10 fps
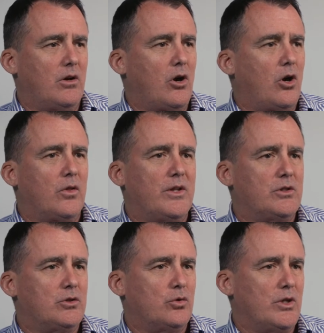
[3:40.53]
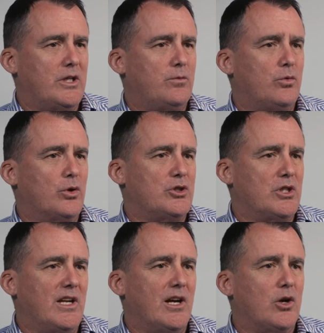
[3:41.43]
all this created for a
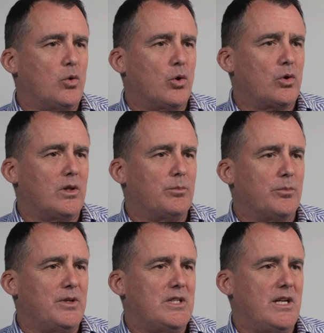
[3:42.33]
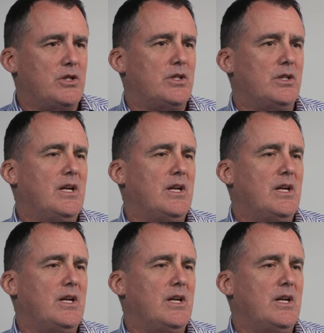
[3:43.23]
generic Oracle implementation.